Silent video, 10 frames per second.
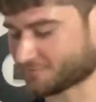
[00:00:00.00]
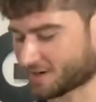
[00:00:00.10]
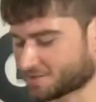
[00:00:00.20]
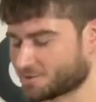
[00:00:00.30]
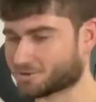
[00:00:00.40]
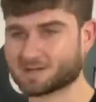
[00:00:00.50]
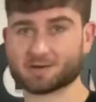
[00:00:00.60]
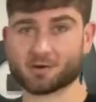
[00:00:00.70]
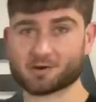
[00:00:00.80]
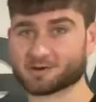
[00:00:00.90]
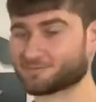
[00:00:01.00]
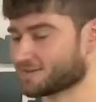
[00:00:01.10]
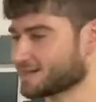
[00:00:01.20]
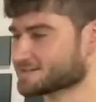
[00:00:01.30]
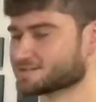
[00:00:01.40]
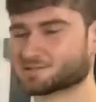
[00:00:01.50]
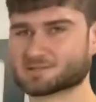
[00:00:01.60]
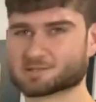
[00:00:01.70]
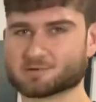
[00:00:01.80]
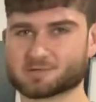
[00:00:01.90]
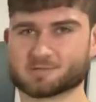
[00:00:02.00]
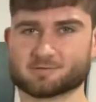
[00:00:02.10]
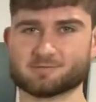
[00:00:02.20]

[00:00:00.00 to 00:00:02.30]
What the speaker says: I don't cut hard and fast, it's just going to